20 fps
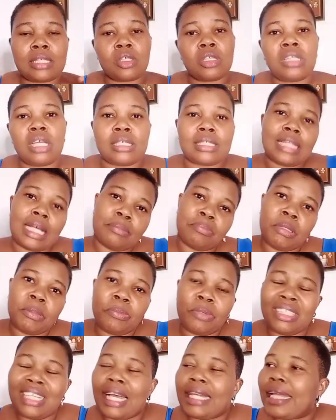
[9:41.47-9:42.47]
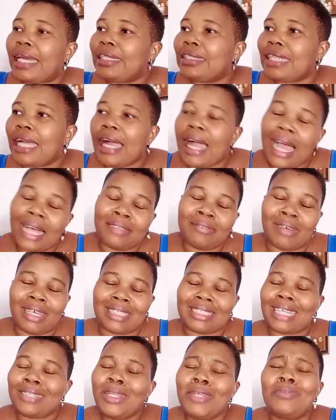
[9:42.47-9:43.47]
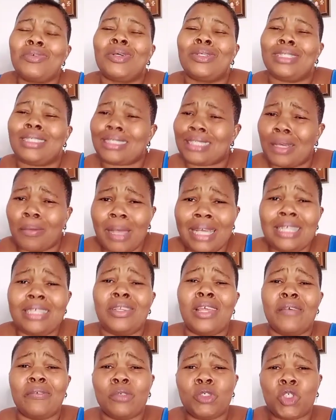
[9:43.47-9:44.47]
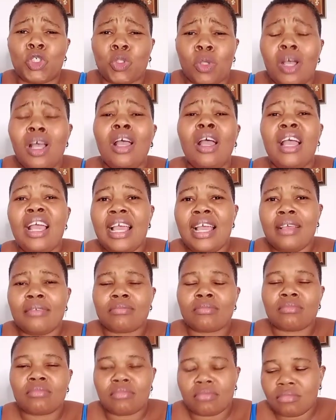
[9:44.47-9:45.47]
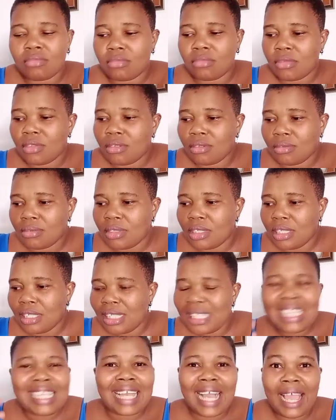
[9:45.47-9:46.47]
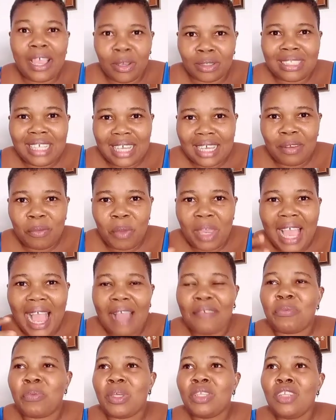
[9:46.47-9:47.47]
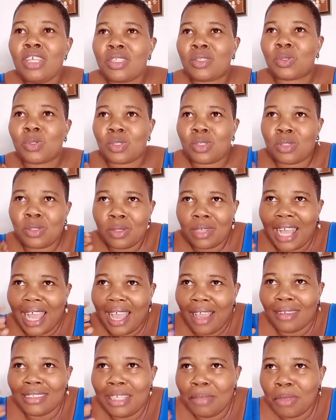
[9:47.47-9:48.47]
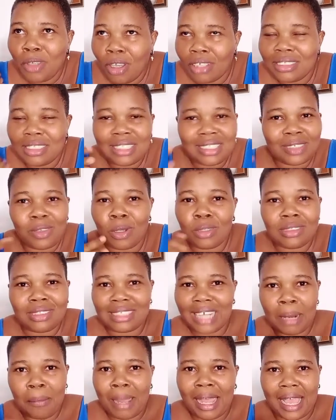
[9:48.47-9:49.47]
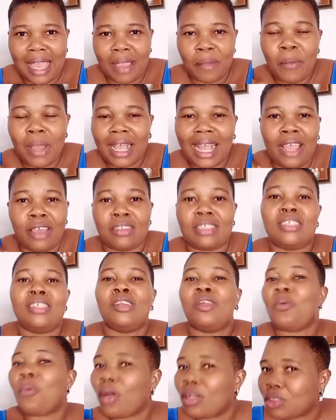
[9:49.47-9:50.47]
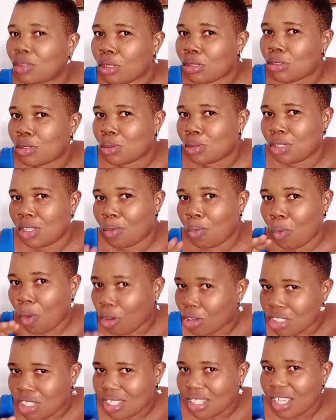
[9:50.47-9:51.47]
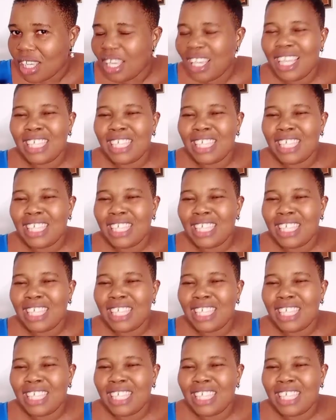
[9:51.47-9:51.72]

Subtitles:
so they start Big Brother Naija advert. I don't even understand why they don't even show. See, Kayode, we need to sue Kayode because this whole drama and when Kayode they want us to they watch,